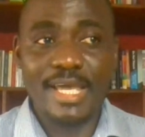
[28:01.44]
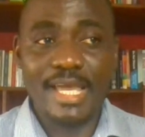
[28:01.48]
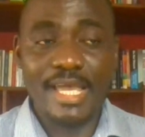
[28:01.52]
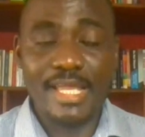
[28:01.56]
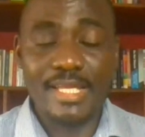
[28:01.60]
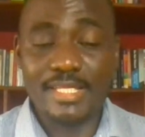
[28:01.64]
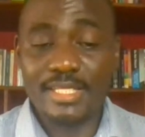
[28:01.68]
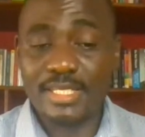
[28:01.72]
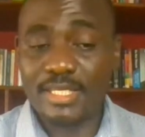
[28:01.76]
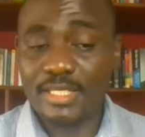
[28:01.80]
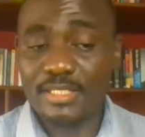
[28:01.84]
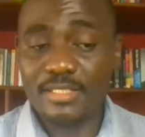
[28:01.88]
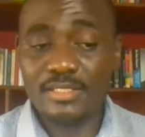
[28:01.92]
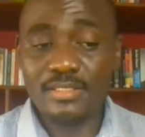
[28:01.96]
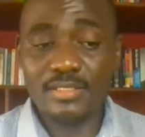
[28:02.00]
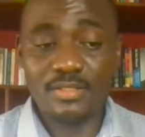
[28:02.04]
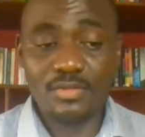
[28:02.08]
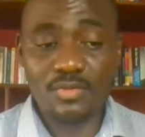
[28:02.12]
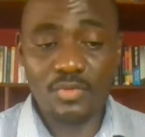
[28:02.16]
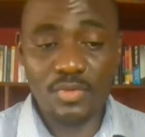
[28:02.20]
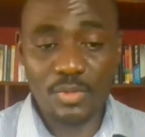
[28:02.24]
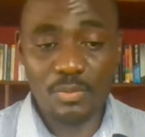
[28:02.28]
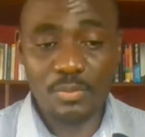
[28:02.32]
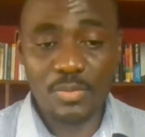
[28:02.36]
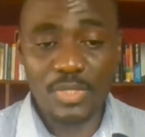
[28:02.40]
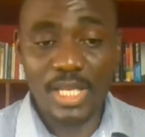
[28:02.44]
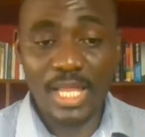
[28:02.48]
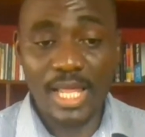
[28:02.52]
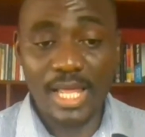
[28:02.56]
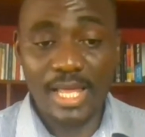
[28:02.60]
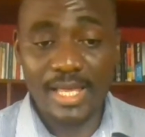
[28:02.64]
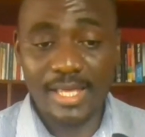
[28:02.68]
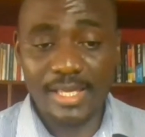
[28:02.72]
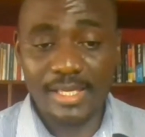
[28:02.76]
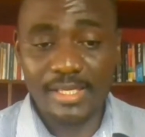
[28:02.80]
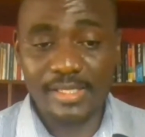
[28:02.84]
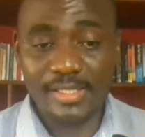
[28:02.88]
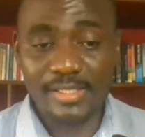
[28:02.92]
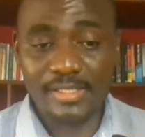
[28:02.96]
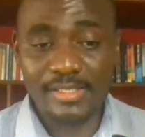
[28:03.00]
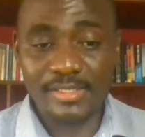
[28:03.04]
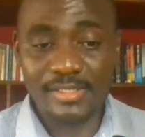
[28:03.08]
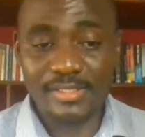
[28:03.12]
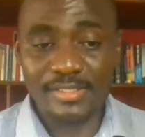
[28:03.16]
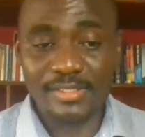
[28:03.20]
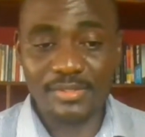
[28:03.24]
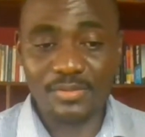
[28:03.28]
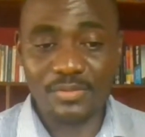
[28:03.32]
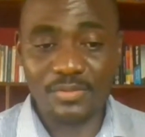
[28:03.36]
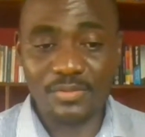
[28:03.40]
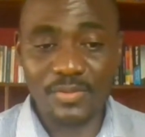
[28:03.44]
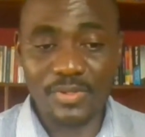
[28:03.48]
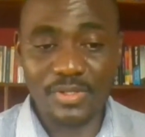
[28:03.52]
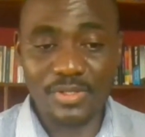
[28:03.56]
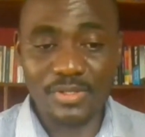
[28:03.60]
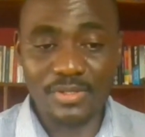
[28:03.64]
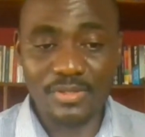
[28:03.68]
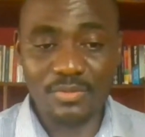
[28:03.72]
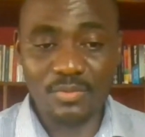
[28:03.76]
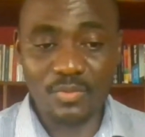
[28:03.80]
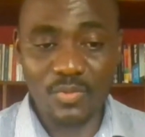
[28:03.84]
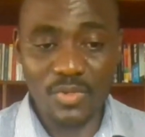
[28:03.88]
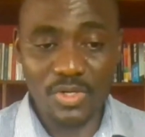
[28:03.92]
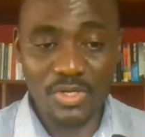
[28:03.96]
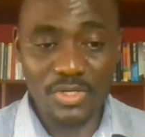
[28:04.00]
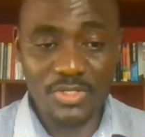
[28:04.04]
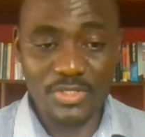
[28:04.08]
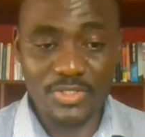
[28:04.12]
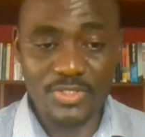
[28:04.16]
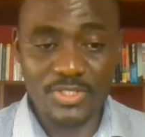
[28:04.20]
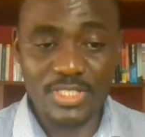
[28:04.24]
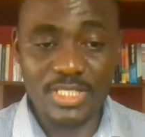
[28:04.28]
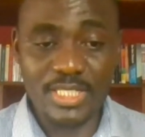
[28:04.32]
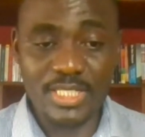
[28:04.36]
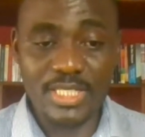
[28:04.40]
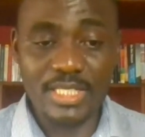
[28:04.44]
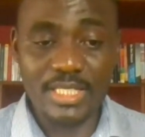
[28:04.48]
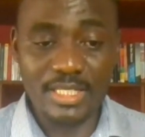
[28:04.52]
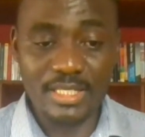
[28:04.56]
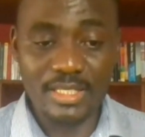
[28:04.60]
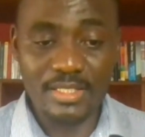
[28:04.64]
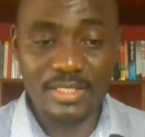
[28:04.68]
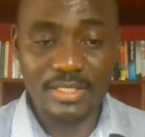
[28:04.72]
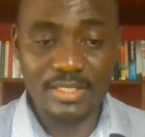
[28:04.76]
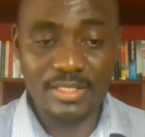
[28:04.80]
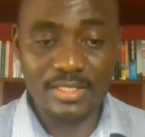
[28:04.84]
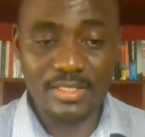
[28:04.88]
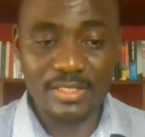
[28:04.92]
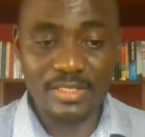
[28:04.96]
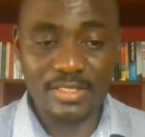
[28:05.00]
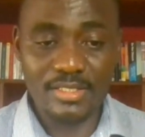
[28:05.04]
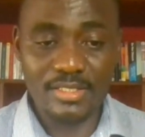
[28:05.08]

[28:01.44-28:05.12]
And he didn't reply with words. He